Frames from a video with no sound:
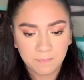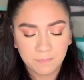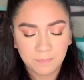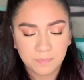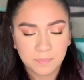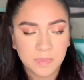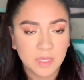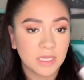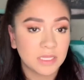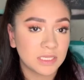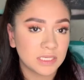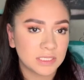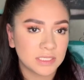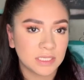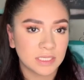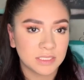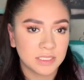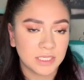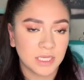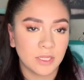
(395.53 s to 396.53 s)
this
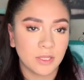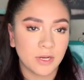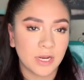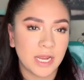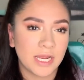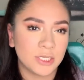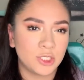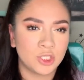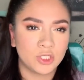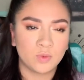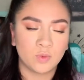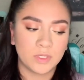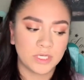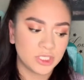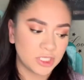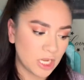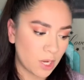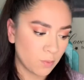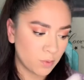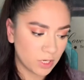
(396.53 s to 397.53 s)
concealer. I just wish I
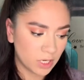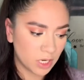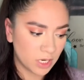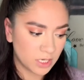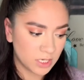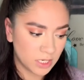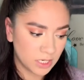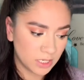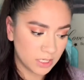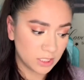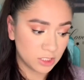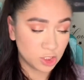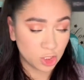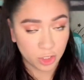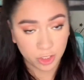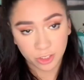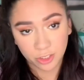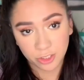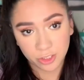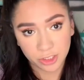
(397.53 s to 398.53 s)
would have gotten it in a darker
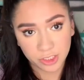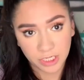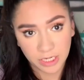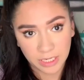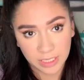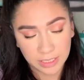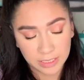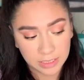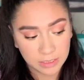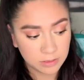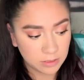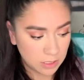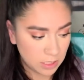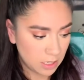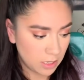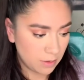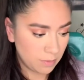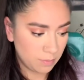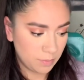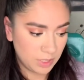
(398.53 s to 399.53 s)
shade,
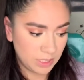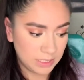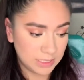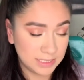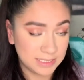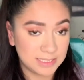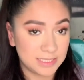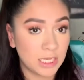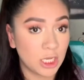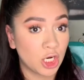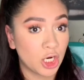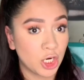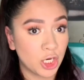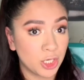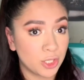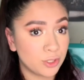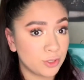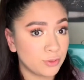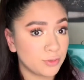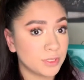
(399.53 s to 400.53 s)
because girl,
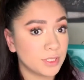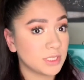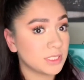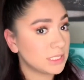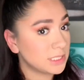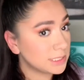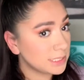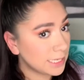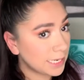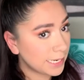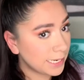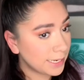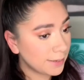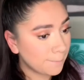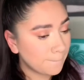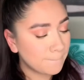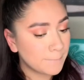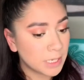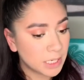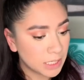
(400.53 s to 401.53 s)
this is light,
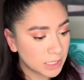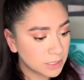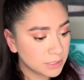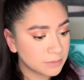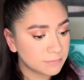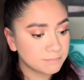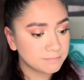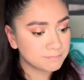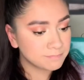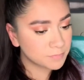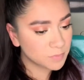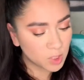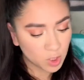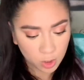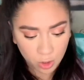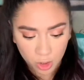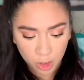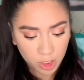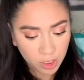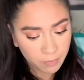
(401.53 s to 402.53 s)
but you know, you
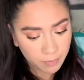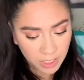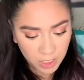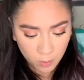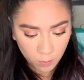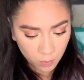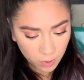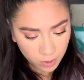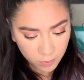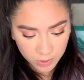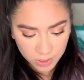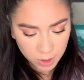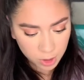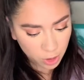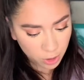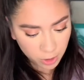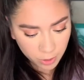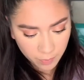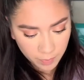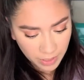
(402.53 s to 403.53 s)
can make it work with a darker
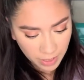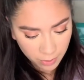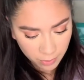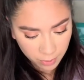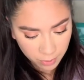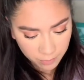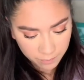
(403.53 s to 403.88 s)
powder.